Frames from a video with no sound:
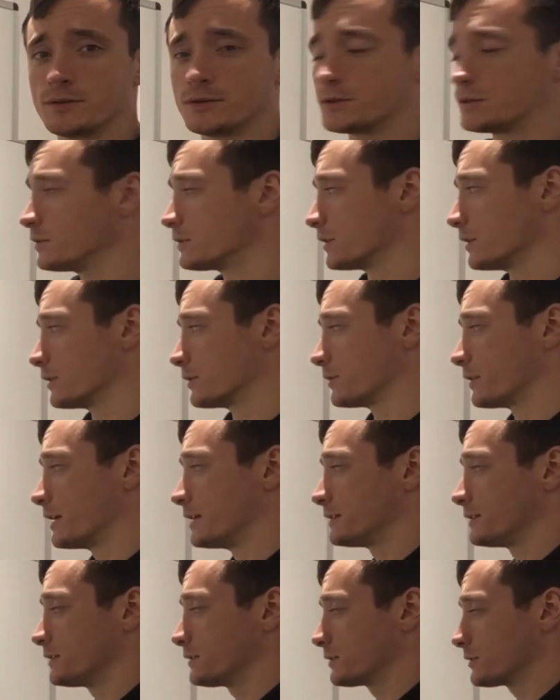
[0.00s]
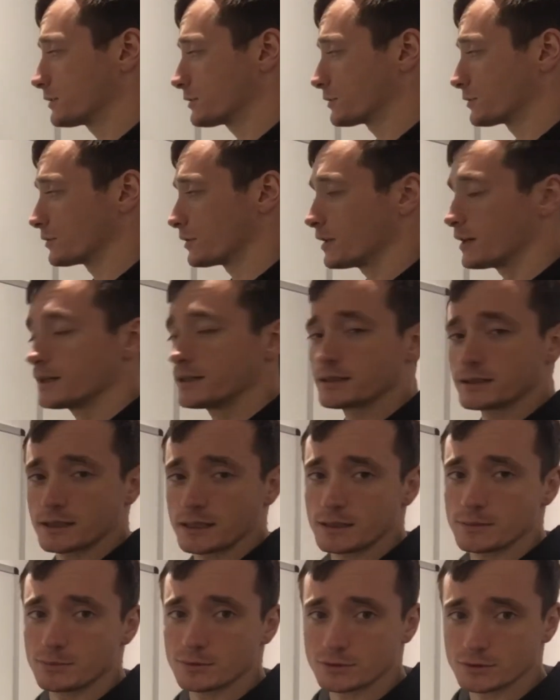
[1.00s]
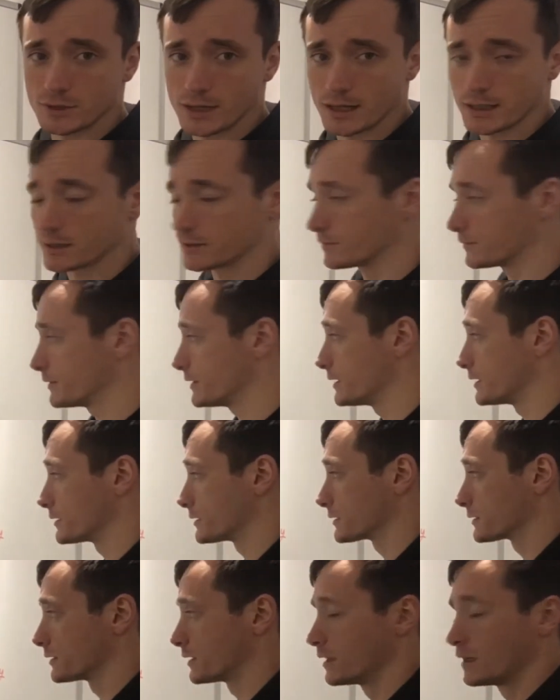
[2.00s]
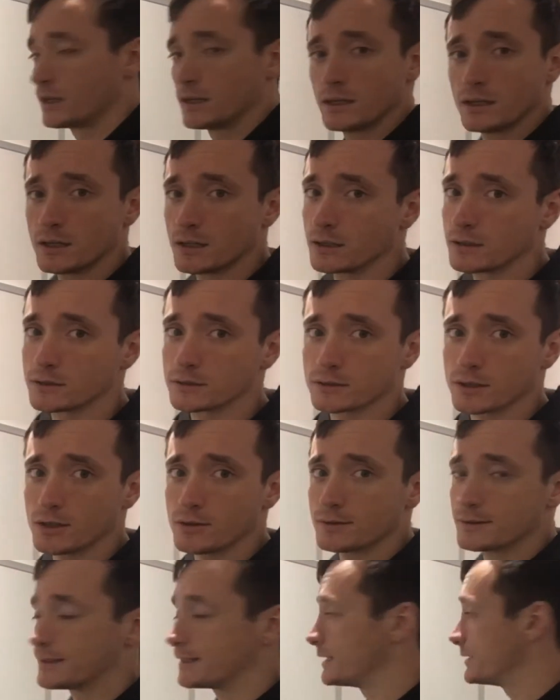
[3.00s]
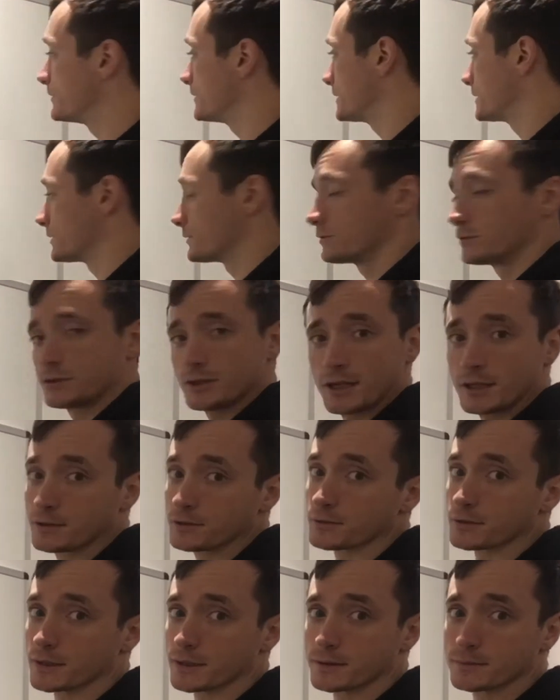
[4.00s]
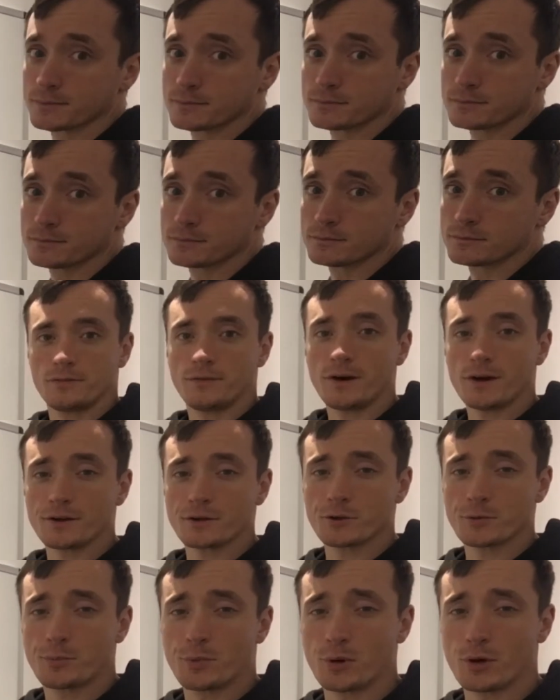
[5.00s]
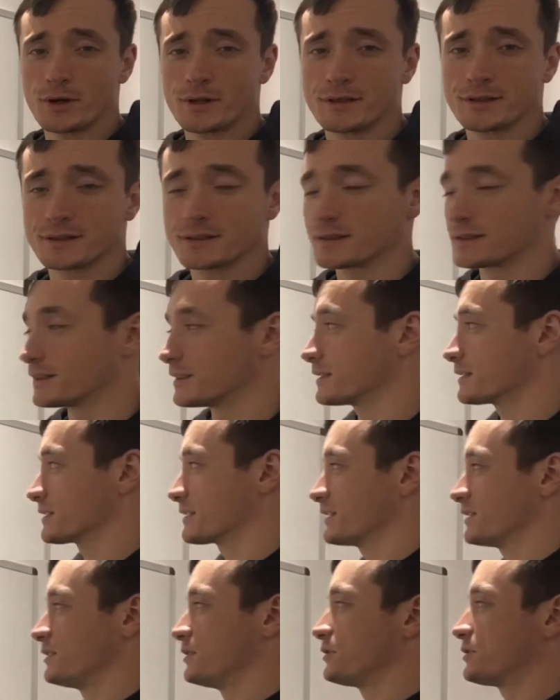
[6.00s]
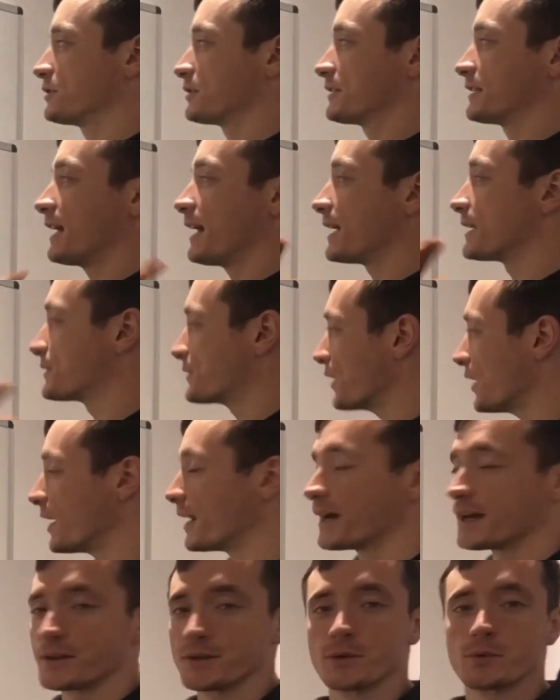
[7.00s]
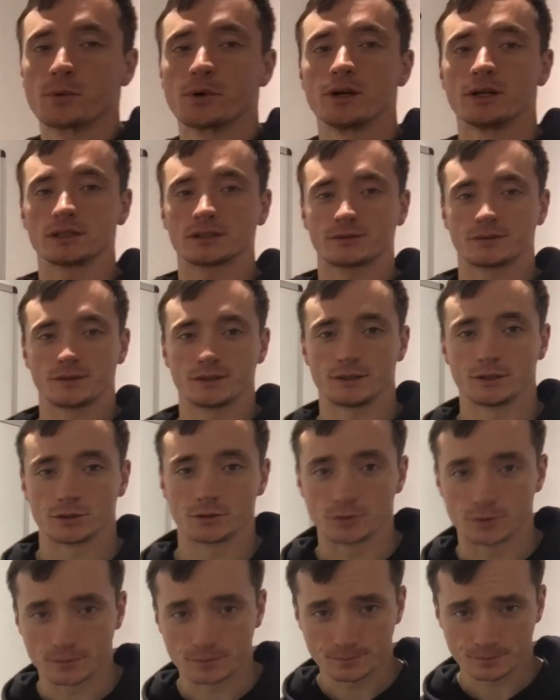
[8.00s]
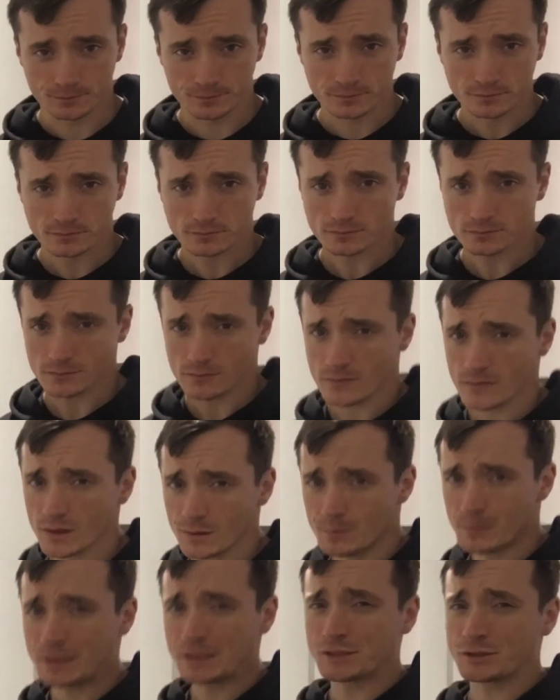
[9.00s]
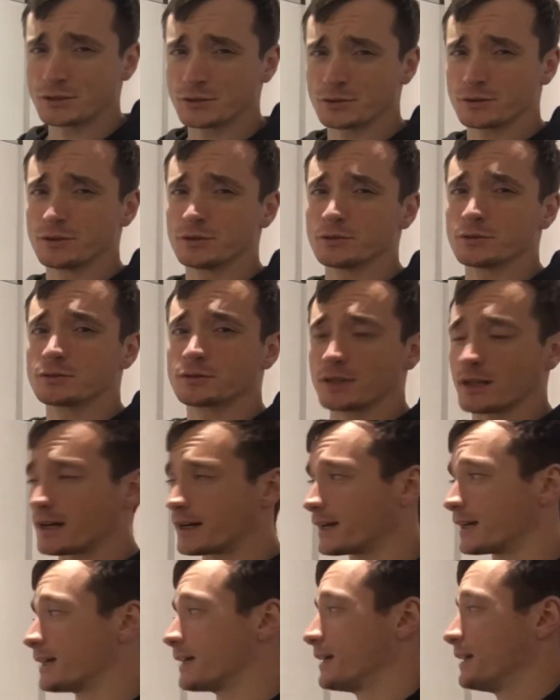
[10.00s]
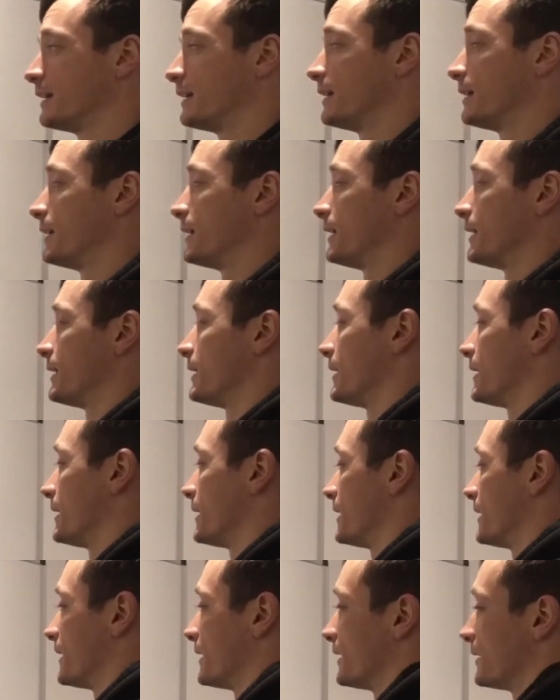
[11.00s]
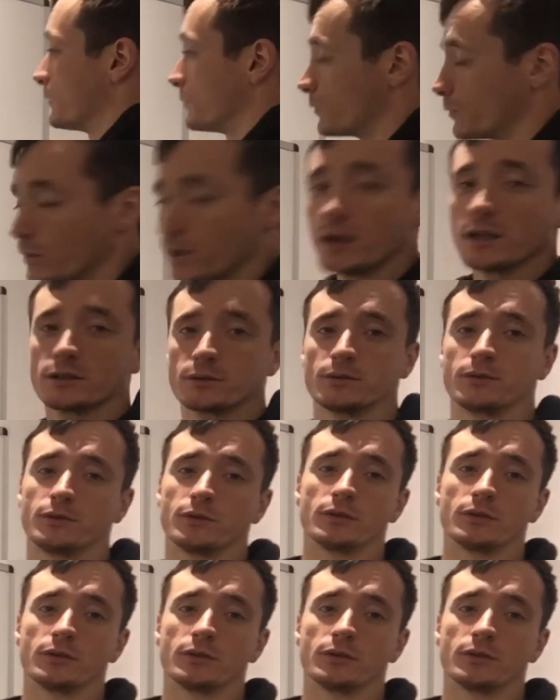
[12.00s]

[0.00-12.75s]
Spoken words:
you do go crazy, just try and keep a track of this. Don't leave it till January. Final point is that you should get a diet that works for you. Make sure your diet works with